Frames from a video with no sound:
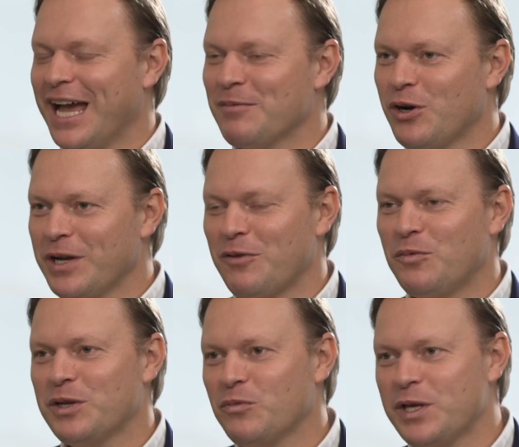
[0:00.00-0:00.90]
Coia,
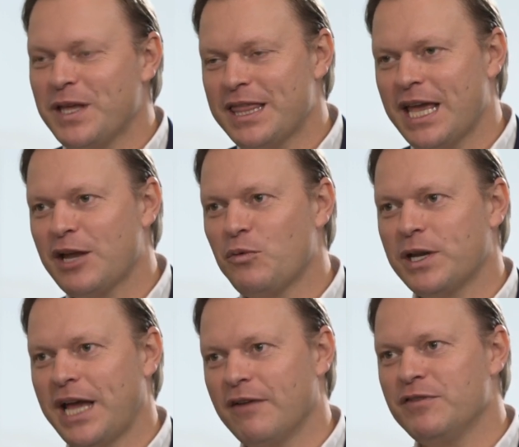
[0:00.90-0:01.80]
what do you think?
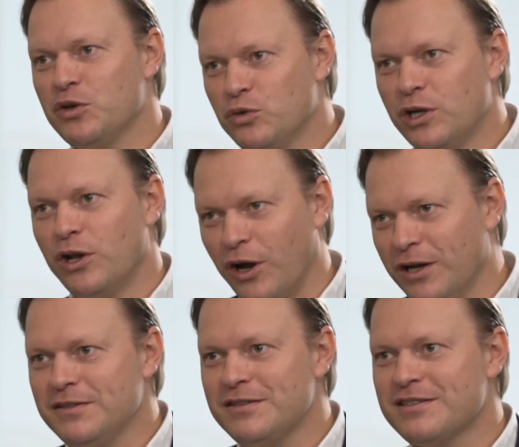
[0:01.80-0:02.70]
What have you
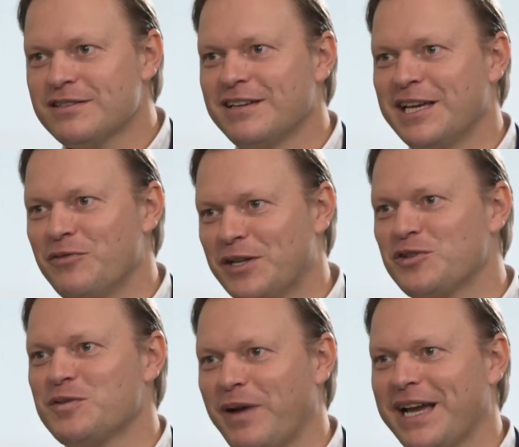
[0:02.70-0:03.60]
learned in
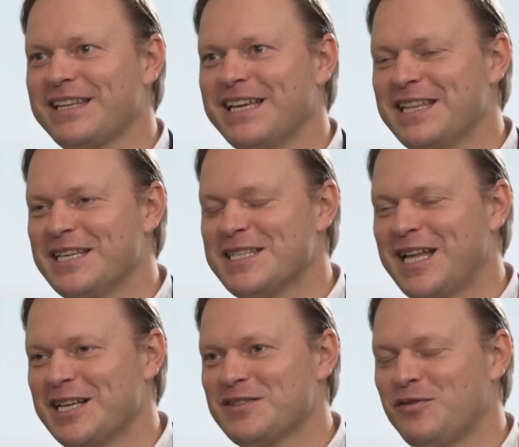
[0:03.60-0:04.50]
retrospect in these
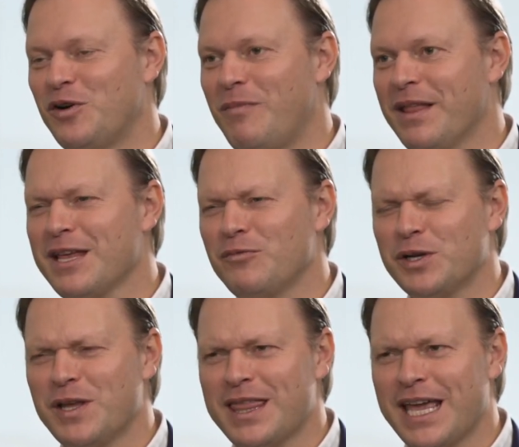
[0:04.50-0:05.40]
last 4 months? And what
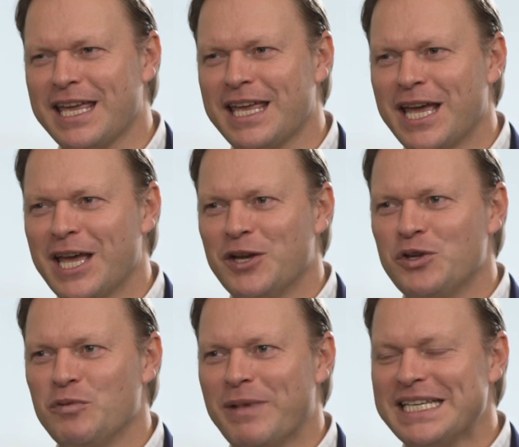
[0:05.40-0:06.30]
do you think
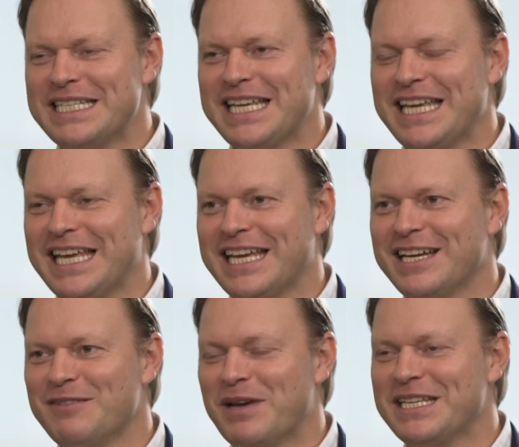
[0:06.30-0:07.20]
your
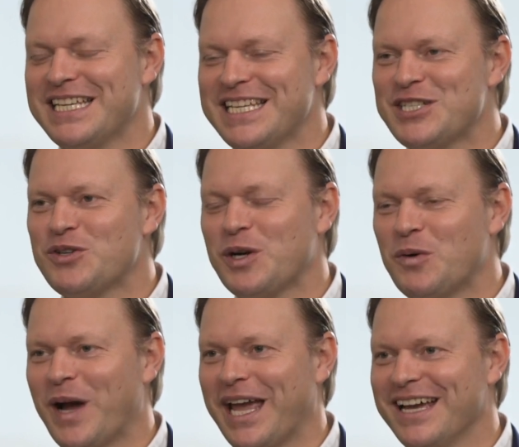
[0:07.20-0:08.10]
mentees took
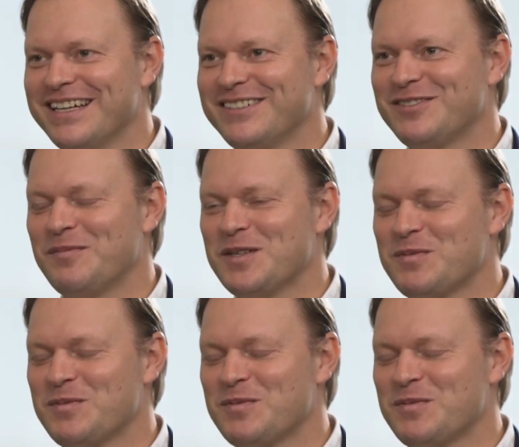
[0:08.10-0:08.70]
away from this